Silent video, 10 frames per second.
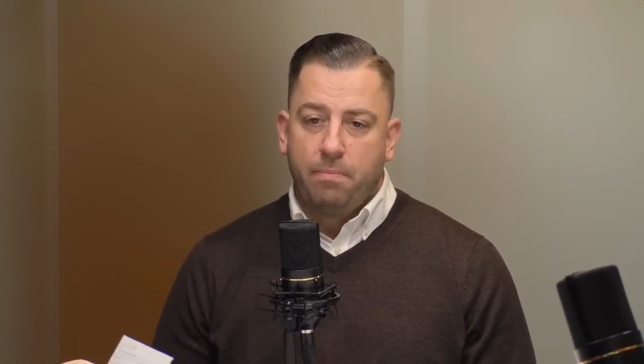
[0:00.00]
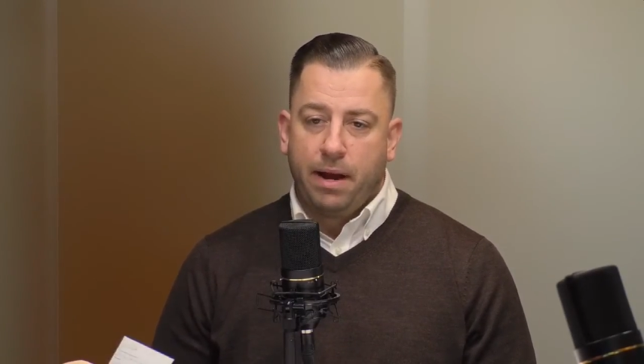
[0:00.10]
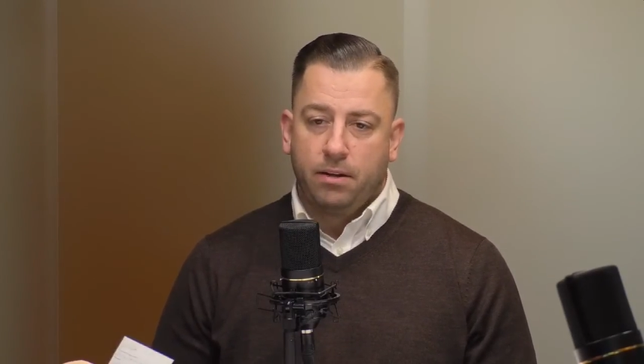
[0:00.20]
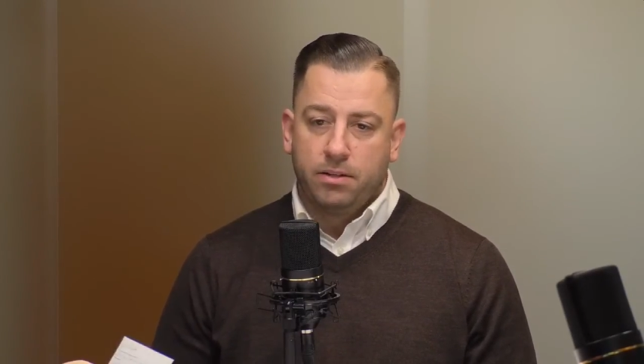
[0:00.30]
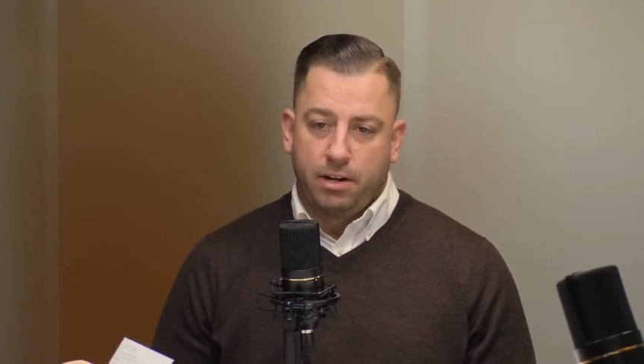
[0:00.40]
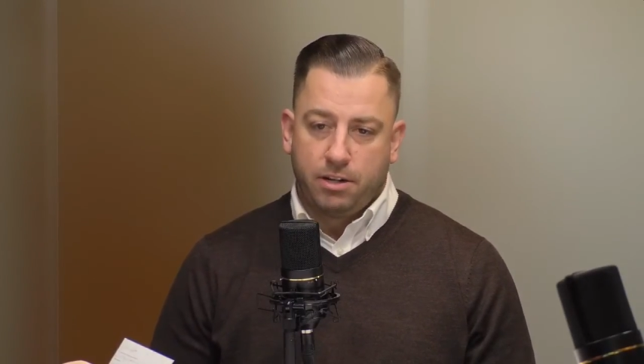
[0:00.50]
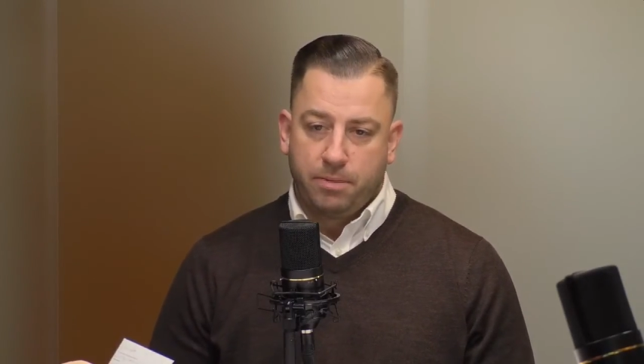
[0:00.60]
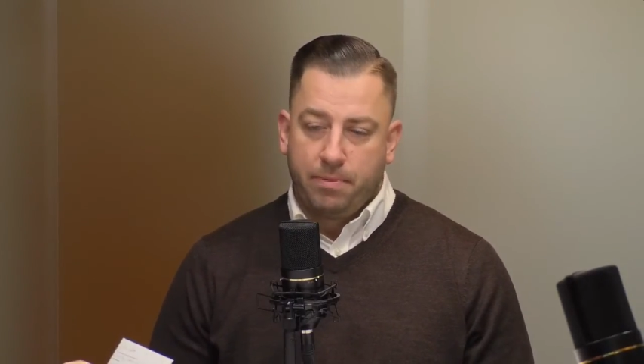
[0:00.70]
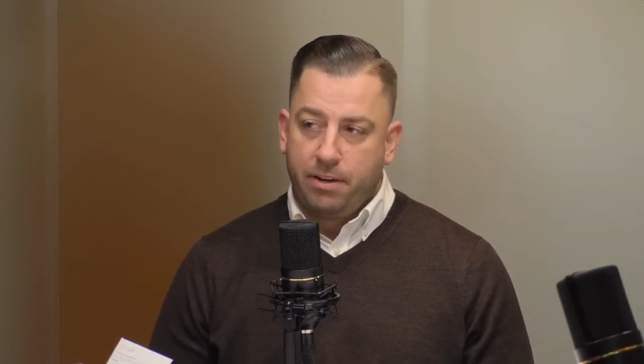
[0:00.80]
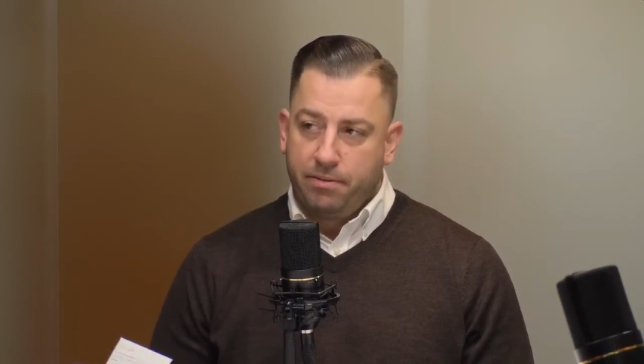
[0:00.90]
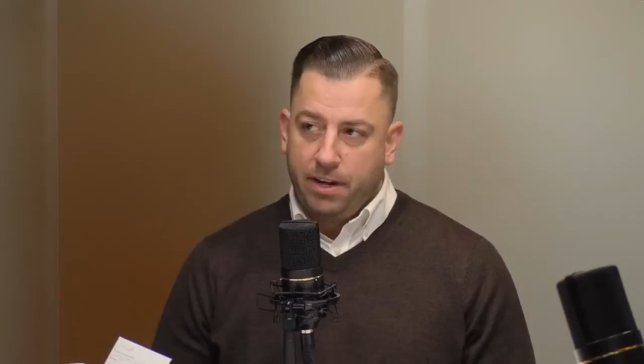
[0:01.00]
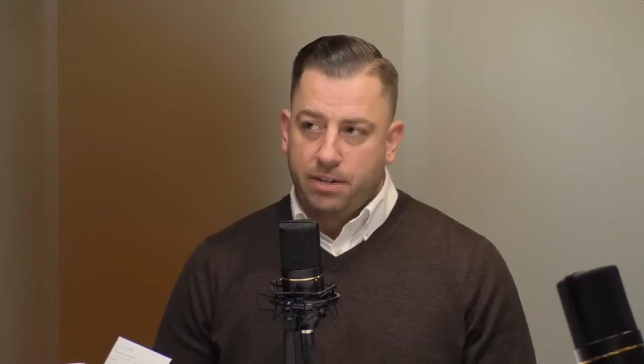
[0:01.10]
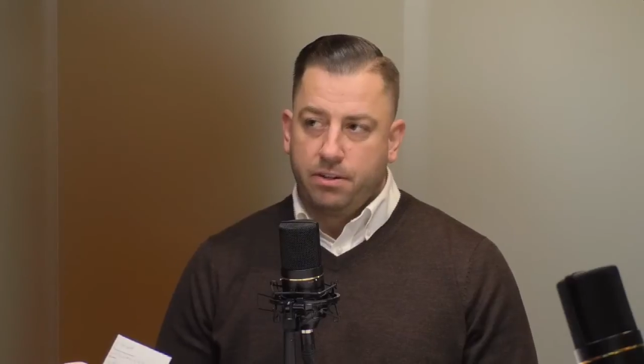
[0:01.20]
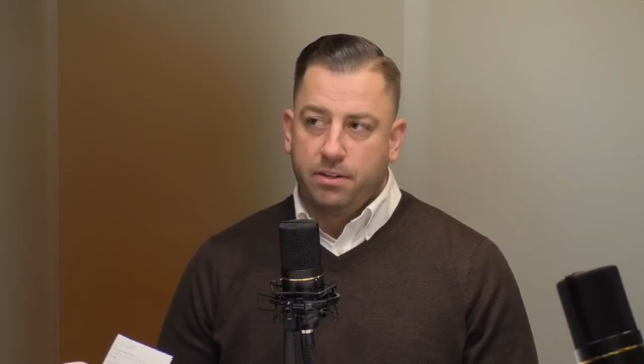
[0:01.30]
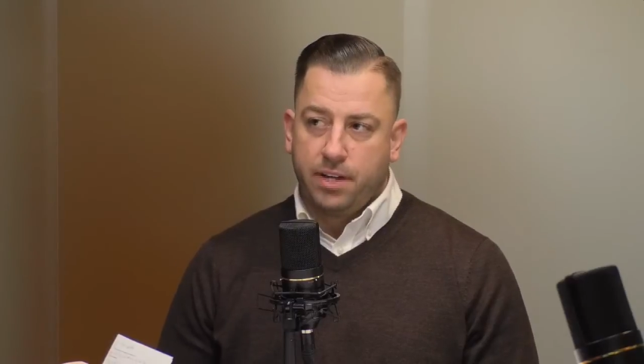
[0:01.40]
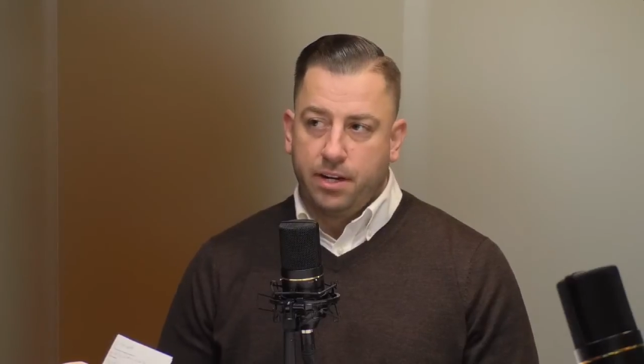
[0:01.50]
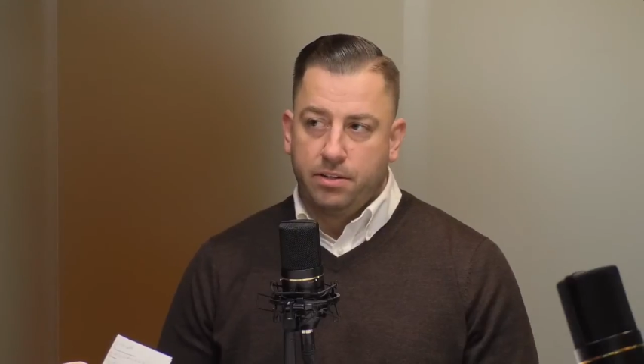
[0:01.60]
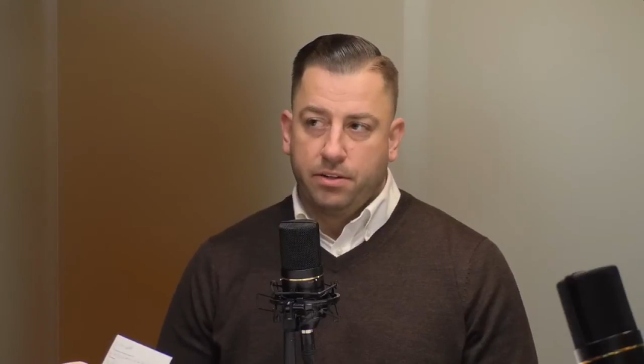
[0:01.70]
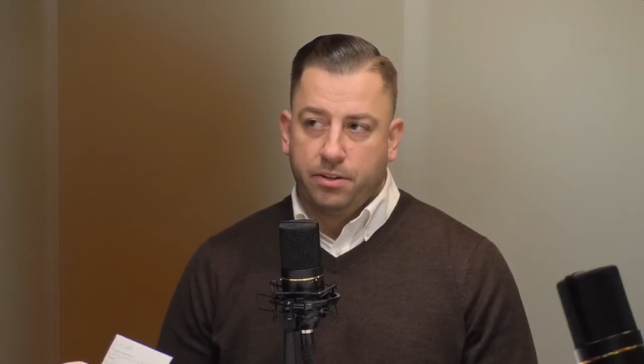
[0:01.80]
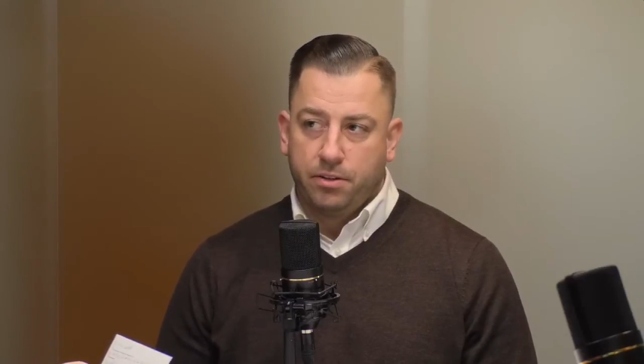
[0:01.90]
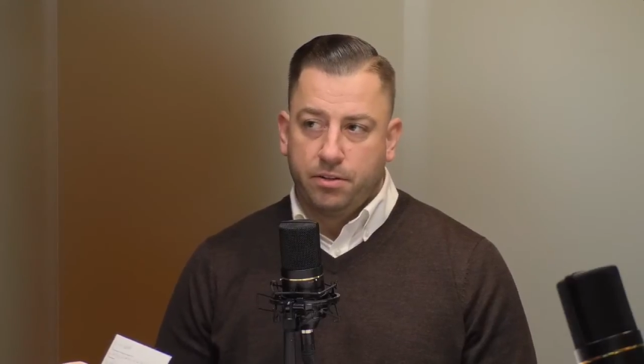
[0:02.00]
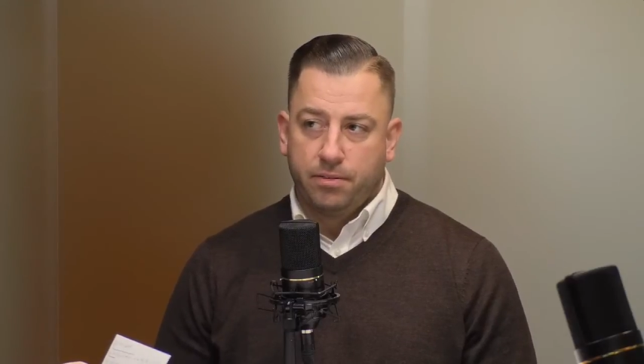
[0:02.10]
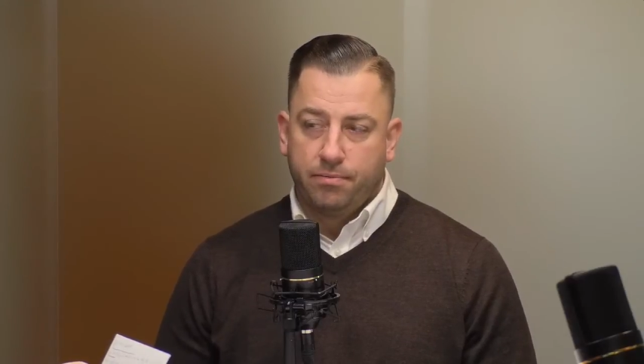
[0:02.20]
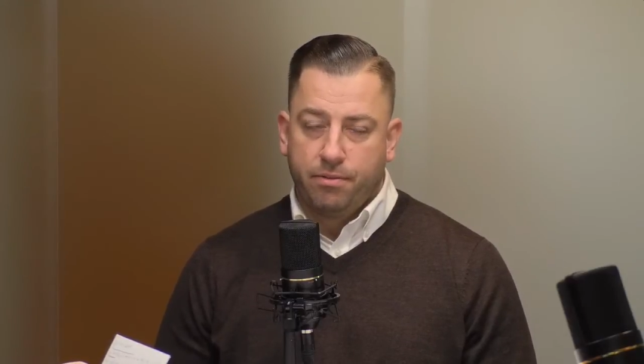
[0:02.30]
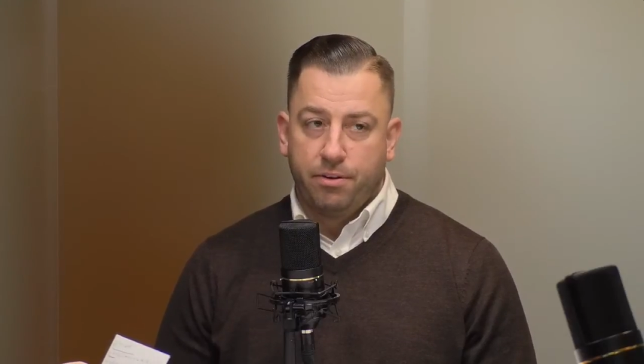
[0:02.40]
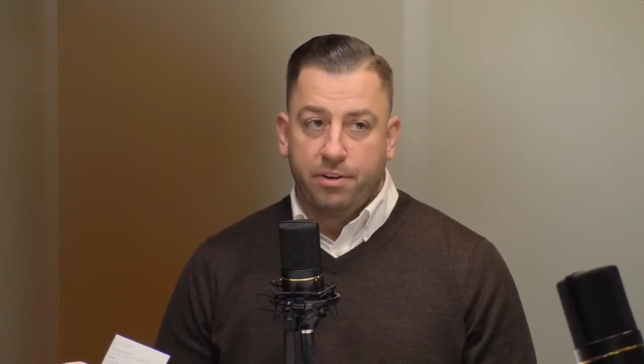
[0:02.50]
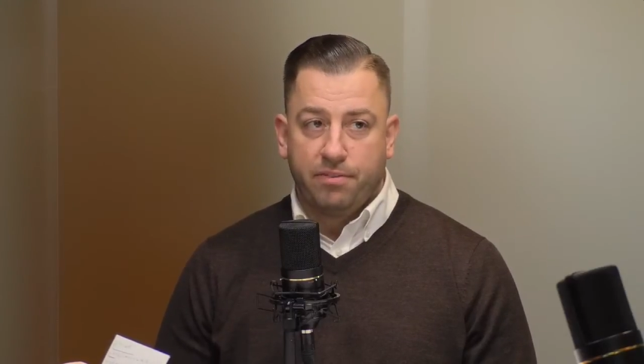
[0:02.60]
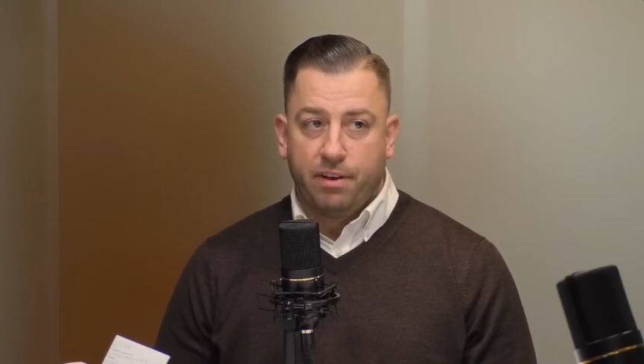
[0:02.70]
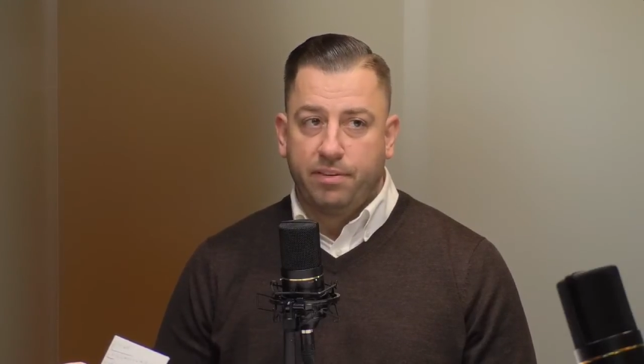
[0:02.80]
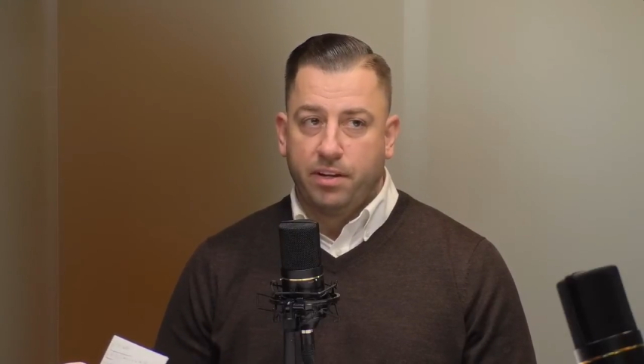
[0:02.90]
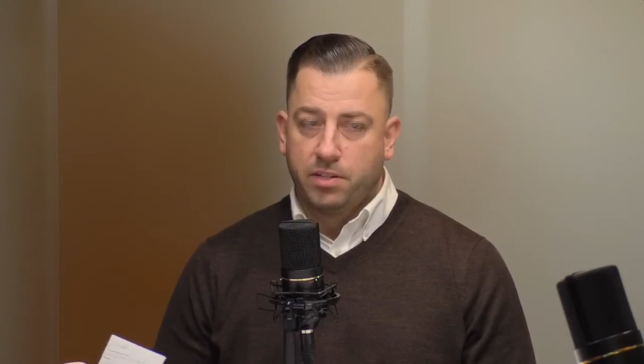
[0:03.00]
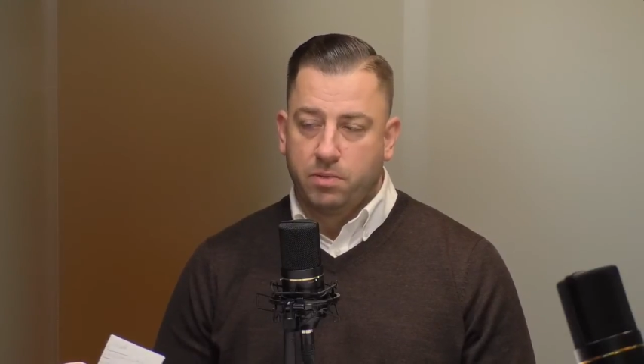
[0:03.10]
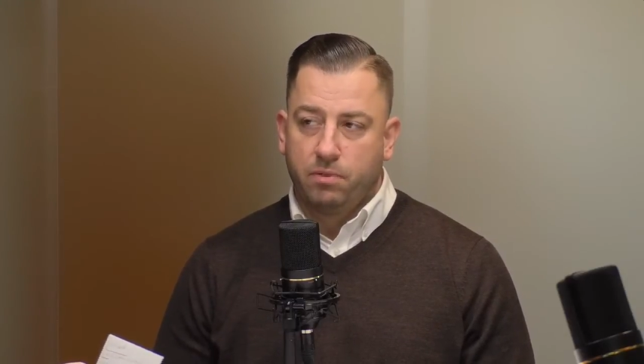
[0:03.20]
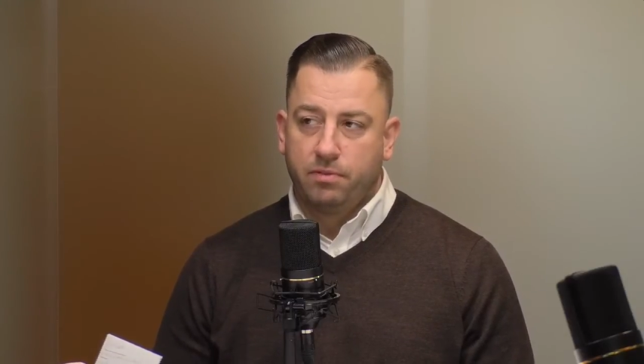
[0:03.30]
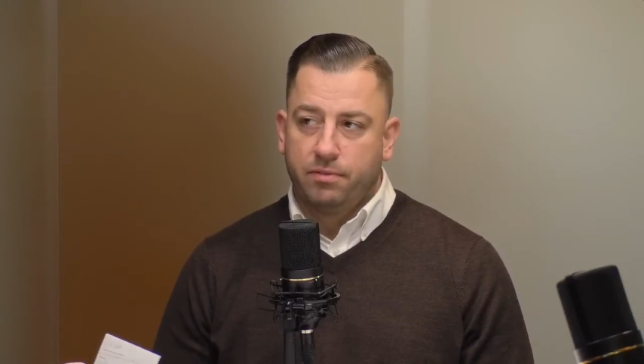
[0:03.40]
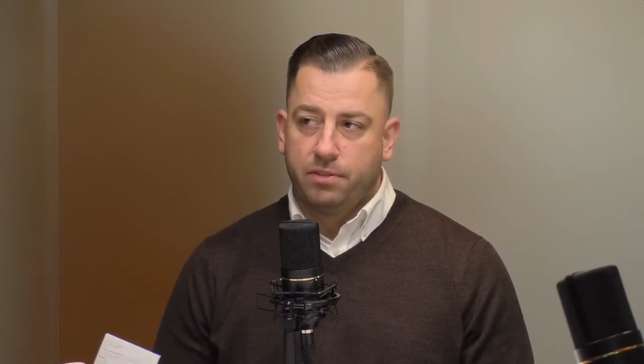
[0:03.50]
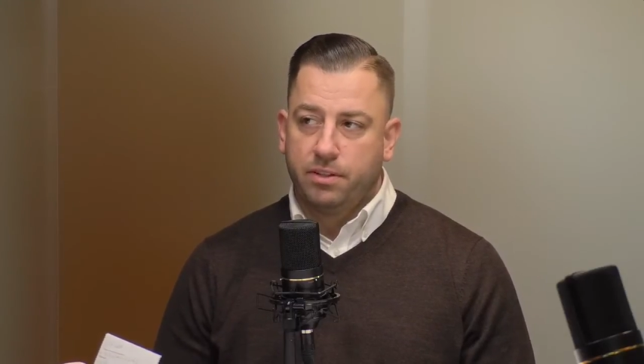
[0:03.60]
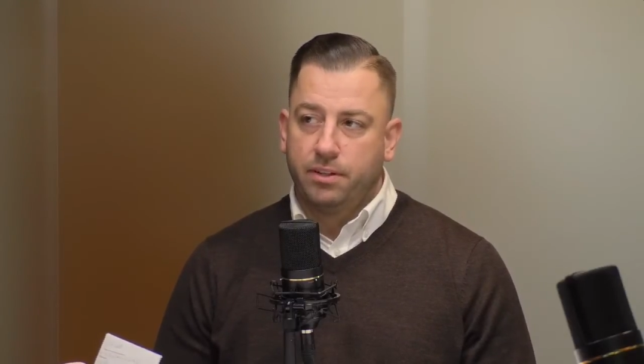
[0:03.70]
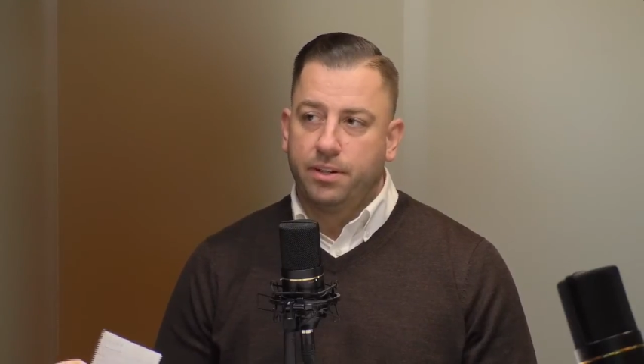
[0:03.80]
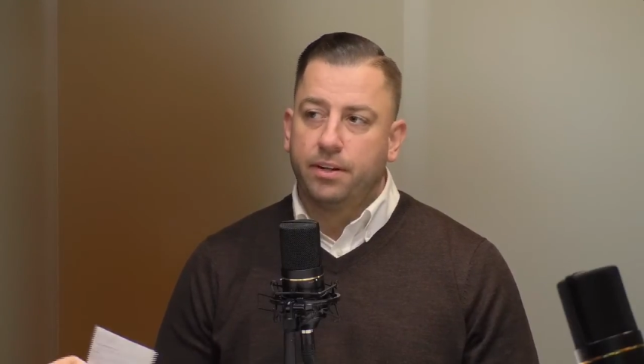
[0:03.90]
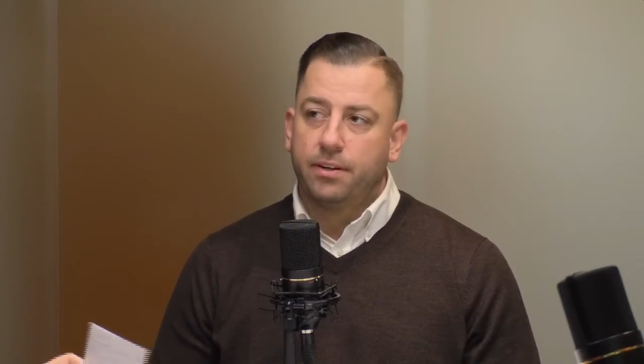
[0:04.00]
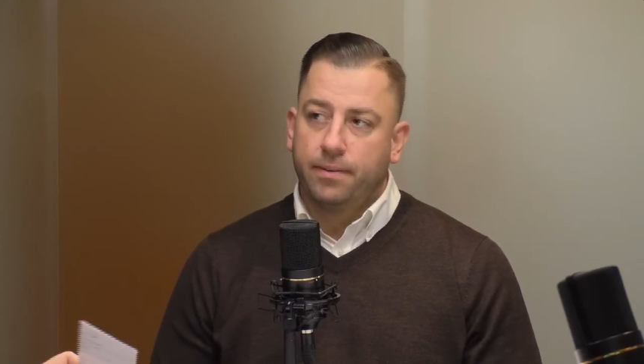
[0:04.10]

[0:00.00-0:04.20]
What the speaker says: Our panels are actually manufactured in San Antonio. It's a 35,000 square foot facility.